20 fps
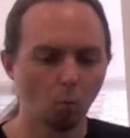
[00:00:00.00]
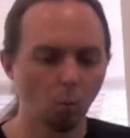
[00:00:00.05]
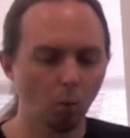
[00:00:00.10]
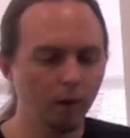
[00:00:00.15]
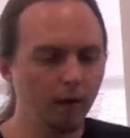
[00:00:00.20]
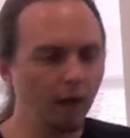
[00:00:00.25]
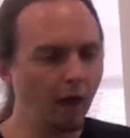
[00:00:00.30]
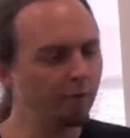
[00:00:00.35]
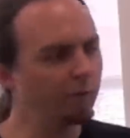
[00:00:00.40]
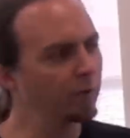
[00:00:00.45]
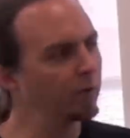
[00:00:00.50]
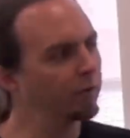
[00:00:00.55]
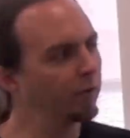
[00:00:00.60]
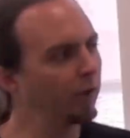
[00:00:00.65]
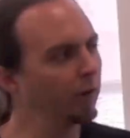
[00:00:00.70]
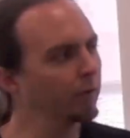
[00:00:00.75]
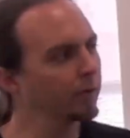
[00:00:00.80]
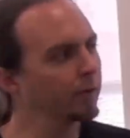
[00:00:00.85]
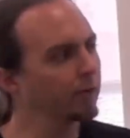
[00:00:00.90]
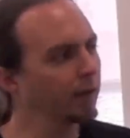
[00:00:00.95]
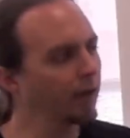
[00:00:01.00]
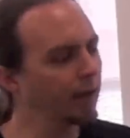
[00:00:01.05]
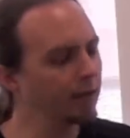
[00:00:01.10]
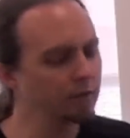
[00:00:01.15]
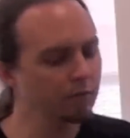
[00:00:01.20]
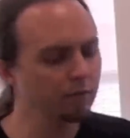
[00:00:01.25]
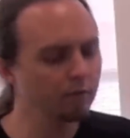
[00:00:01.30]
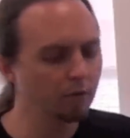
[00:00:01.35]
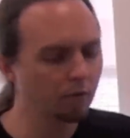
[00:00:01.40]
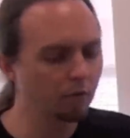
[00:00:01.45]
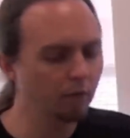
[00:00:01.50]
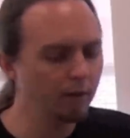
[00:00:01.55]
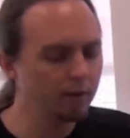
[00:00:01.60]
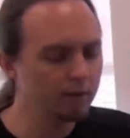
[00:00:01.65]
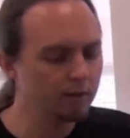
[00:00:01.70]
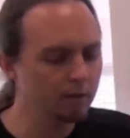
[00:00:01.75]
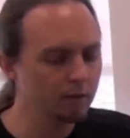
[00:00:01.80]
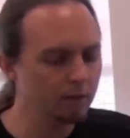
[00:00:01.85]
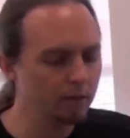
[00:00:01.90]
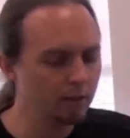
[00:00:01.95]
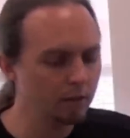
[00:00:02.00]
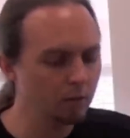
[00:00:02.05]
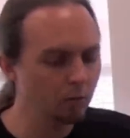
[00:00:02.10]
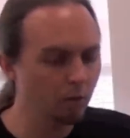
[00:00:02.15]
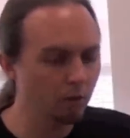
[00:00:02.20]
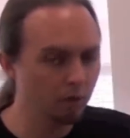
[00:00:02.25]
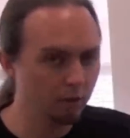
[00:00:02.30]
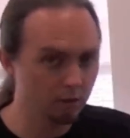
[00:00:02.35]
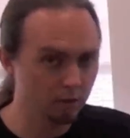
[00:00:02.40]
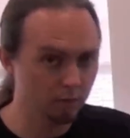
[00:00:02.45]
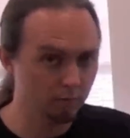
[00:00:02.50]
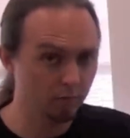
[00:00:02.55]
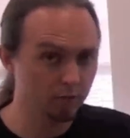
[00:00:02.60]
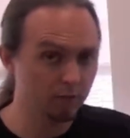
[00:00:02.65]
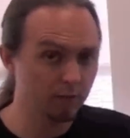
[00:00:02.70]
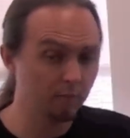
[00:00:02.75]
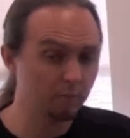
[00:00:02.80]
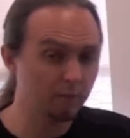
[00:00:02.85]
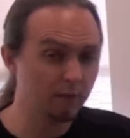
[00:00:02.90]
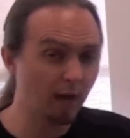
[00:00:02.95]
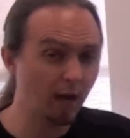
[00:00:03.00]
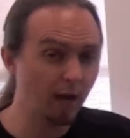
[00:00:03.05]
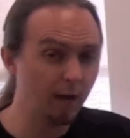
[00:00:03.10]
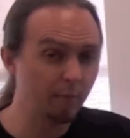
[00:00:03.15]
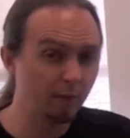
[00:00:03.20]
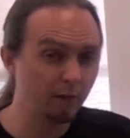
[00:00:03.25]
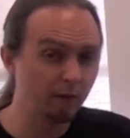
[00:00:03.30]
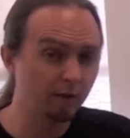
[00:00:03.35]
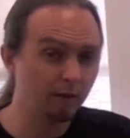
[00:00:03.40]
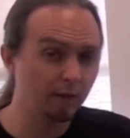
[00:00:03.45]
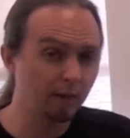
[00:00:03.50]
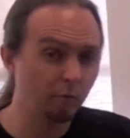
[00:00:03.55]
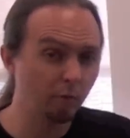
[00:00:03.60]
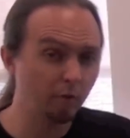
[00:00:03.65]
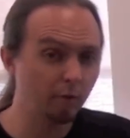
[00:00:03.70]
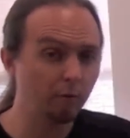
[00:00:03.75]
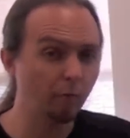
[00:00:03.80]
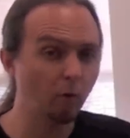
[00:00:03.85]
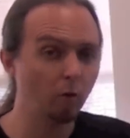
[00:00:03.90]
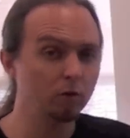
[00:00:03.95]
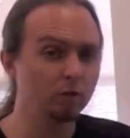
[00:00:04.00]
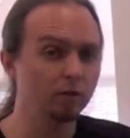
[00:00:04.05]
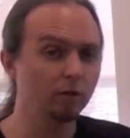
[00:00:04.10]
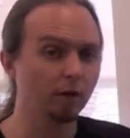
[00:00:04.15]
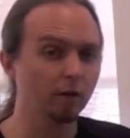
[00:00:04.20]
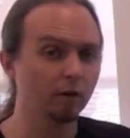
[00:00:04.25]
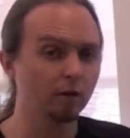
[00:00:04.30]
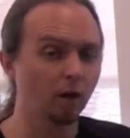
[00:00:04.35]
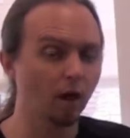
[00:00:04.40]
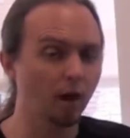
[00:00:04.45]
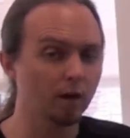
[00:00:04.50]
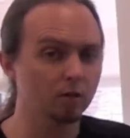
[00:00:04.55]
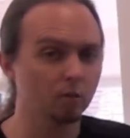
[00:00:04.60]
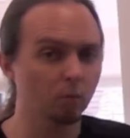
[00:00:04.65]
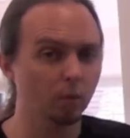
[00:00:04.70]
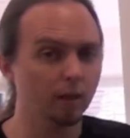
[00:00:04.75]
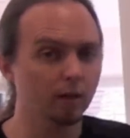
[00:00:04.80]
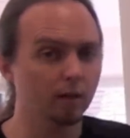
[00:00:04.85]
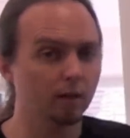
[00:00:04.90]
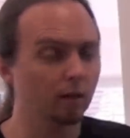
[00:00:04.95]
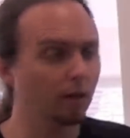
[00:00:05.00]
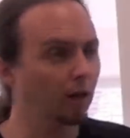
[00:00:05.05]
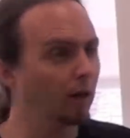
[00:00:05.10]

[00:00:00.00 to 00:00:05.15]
We have been following the case of the Greek steelworkers for some time, and indeed we reported on it last week.